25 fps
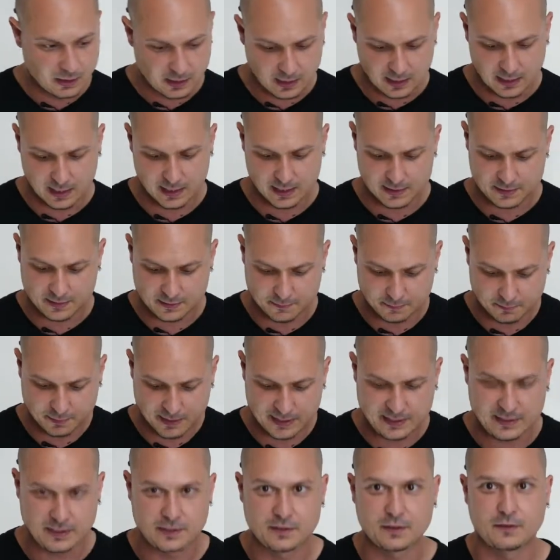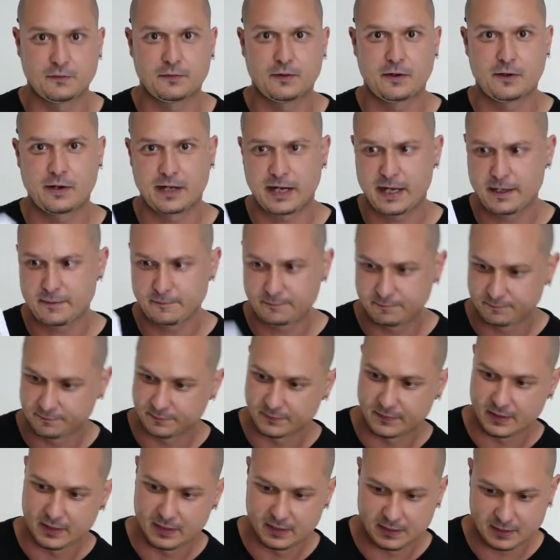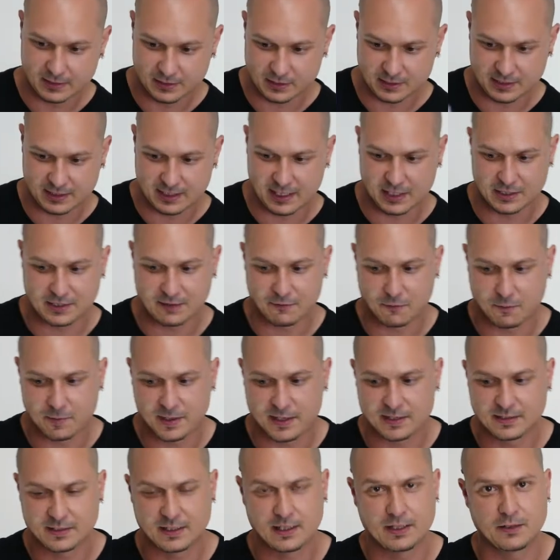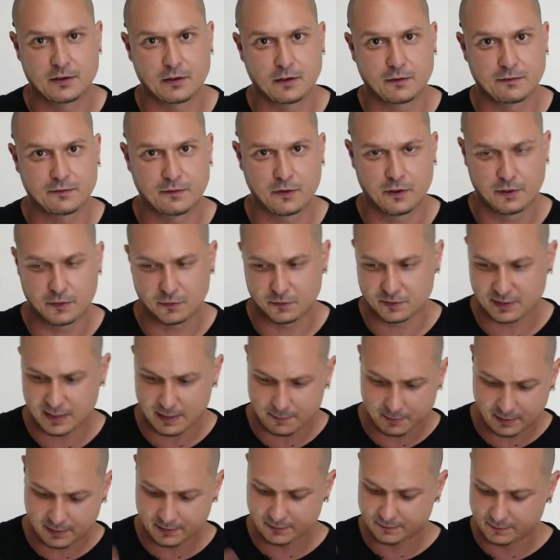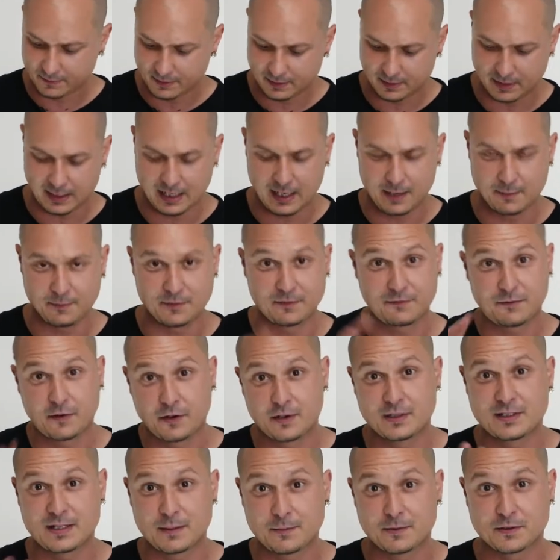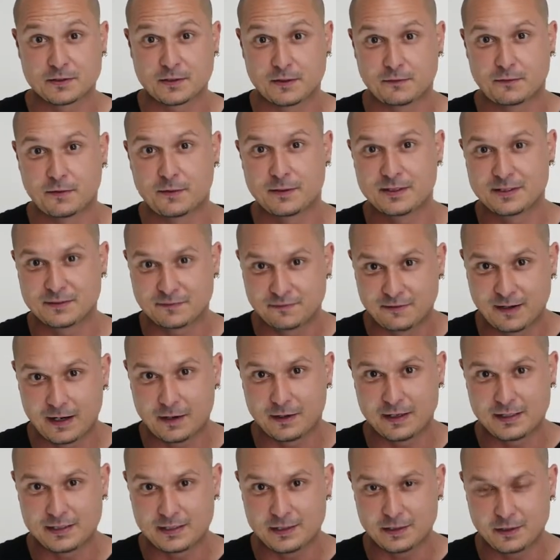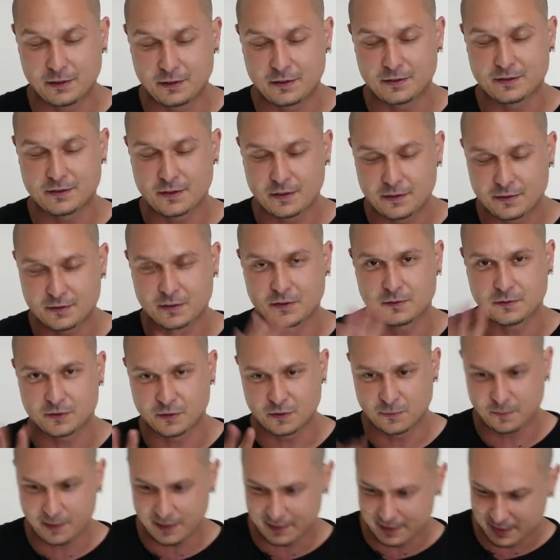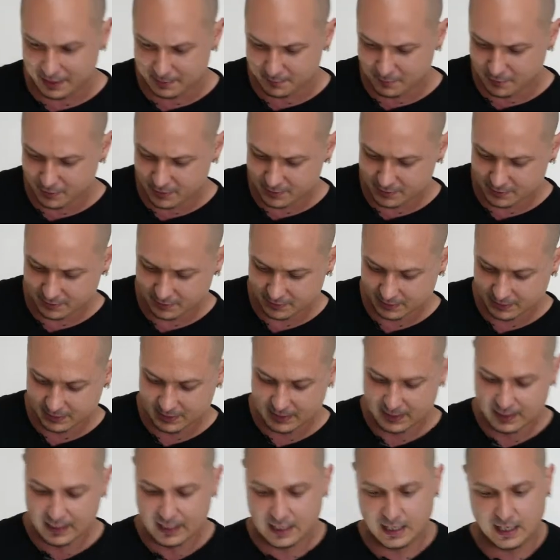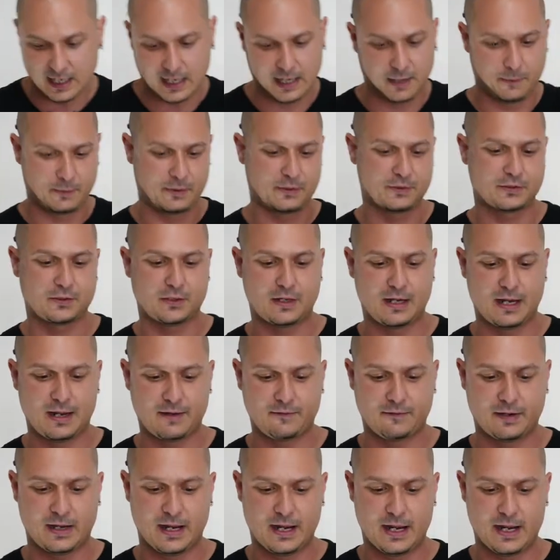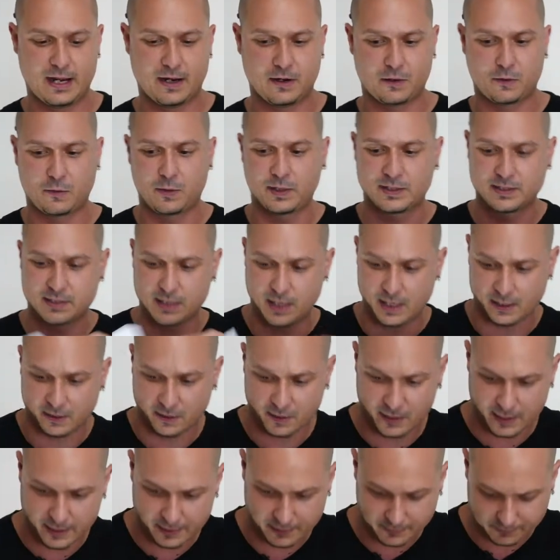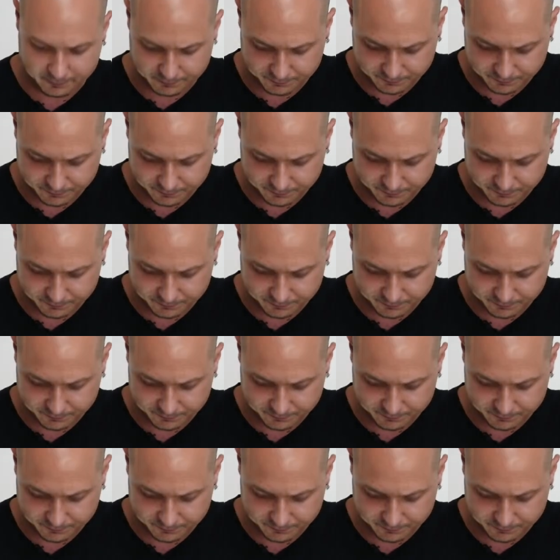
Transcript: uh, some PC software again, just in case you have a PC and not a phone or a tablet. Um, the phone and tablet software is far easier to use though, so do bear that in mind. Uh, we also have our quick start guide,